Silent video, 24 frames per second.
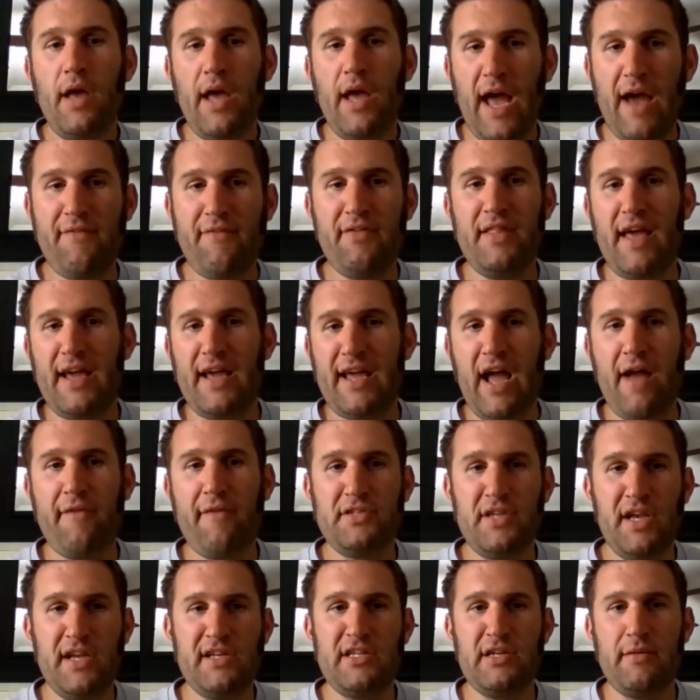Having that
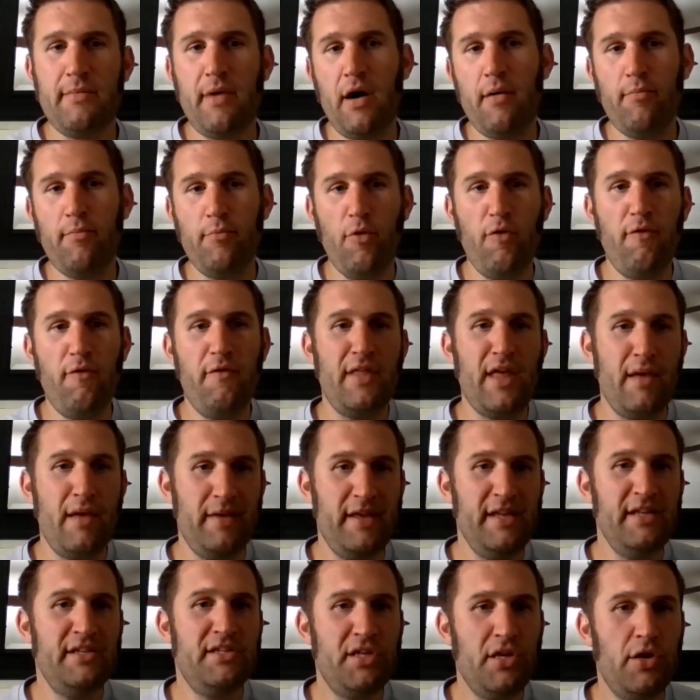conversation about moving them
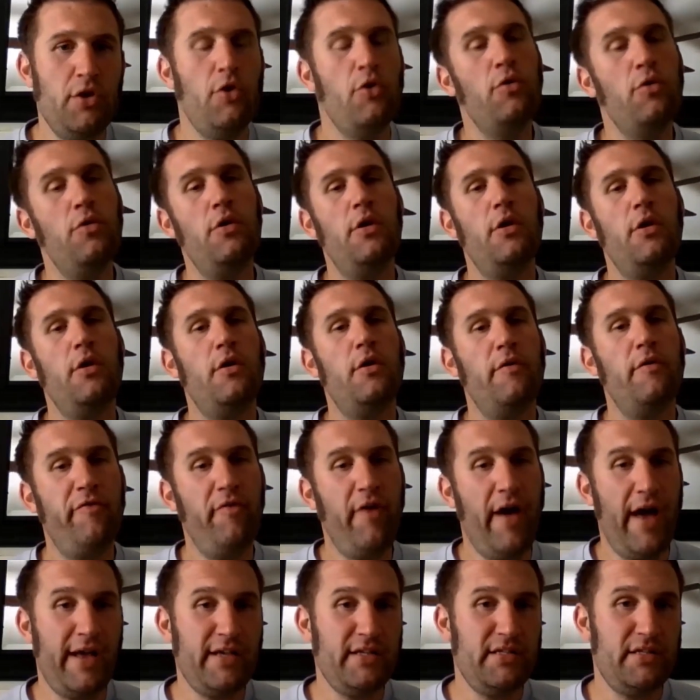into
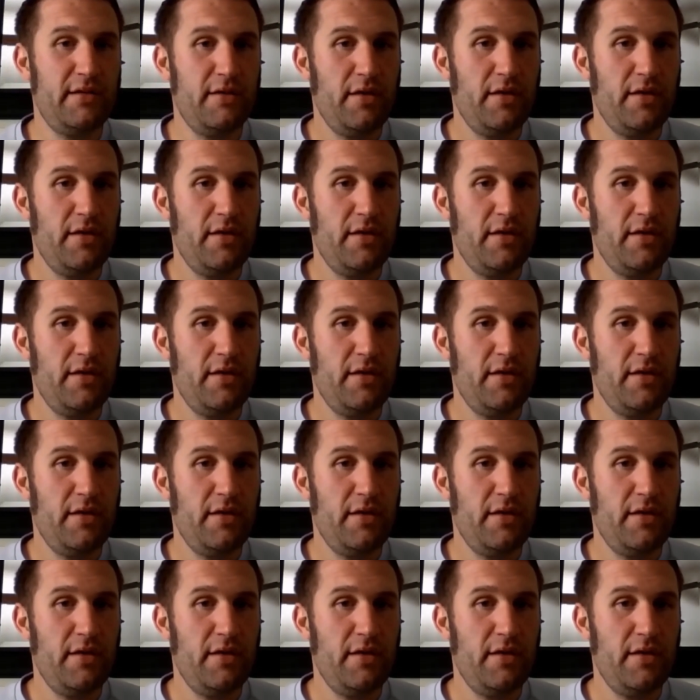Flex,